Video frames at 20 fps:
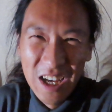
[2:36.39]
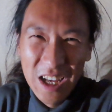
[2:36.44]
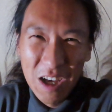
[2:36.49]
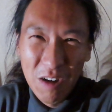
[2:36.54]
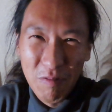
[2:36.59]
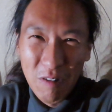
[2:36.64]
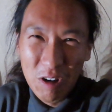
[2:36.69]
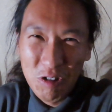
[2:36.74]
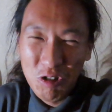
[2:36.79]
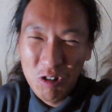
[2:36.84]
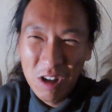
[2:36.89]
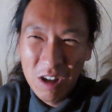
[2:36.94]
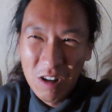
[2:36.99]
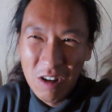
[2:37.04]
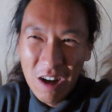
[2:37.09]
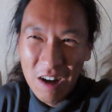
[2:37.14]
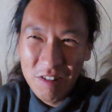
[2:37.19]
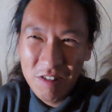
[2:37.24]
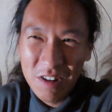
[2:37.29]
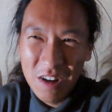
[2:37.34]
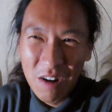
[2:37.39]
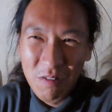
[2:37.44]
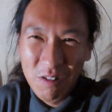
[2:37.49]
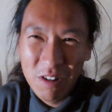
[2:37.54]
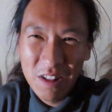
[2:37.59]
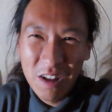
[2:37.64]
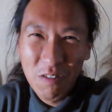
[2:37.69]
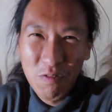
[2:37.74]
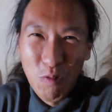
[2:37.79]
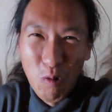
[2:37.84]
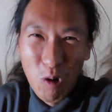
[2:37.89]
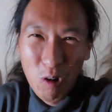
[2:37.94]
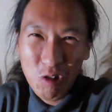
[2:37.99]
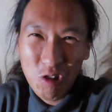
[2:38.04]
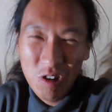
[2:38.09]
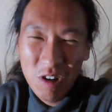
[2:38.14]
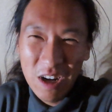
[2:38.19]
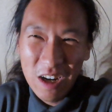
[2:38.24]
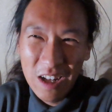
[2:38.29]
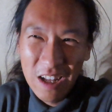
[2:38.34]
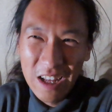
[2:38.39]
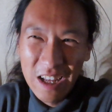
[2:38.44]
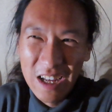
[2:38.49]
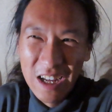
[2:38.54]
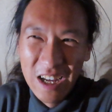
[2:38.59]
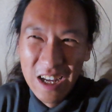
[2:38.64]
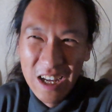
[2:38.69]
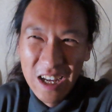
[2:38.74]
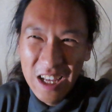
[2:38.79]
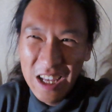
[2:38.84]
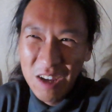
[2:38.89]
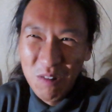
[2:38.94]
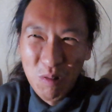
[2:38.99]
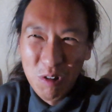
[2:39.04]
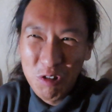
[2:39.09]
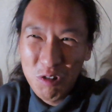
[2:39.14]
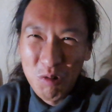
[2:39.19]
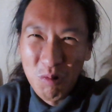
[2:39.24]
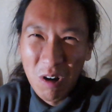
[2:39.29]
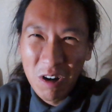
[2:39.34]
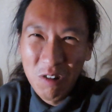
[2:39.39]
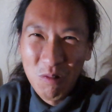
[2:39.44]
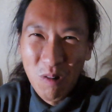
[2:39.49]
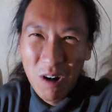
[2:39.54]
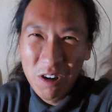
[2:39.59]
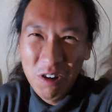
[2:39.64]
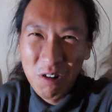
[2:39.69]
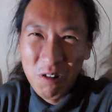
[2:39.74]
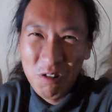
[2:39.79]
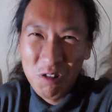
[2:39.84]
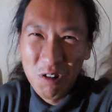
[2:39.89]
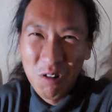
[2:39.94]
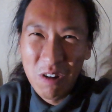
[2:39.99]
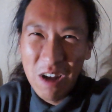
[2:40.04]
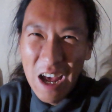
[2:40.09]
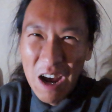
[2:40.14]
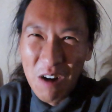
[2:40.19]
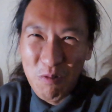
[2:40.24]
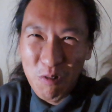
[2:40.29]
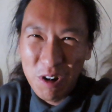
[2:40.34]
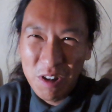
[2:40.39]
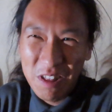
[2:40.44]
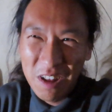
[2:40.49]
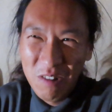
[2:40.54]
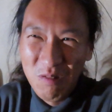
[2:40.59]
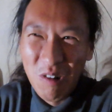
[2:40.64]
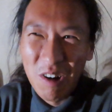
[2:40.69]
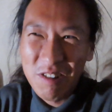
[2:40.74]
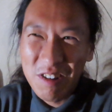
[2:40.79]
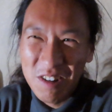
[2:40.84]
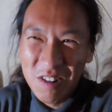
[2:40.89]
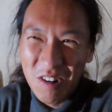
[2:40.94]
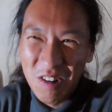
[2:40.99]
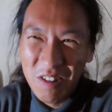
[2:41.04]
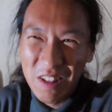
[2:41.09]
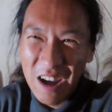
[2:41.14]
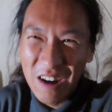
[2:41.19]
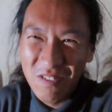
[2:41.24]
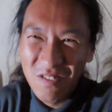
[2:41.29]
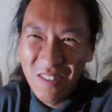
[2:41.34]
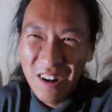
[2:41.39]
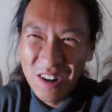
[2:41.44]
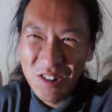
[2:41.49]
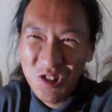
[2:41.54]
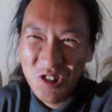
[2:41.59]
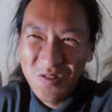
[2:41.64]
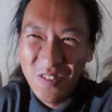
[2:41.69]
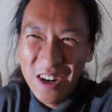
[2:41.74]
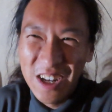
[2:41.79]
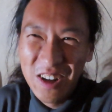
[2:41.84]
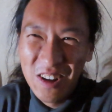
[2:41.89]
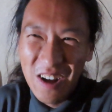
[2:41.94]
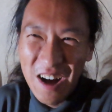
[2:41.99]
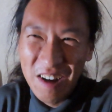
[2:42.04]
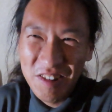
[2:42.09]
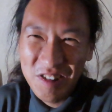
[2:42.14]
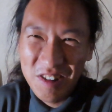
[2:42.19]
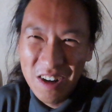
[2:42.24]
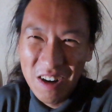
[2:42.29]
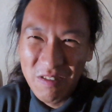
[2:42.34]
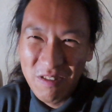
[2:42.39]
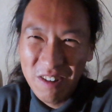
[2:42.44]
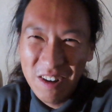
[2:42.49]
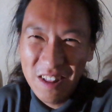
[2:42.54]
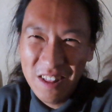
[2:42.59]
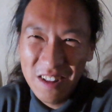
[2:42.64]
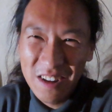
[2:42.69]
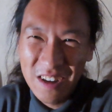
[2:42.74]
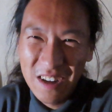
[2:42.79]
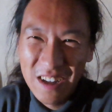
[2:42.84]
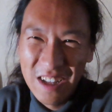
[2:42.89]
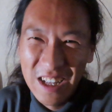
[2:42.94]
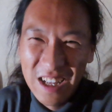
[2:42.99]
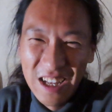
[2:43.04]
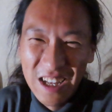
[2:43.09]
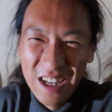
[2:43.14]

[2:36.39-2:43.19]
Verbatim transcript: He eventually lost everything. Fortunately, he was 21 years old. Everything wasn't all that much, but he lost everything.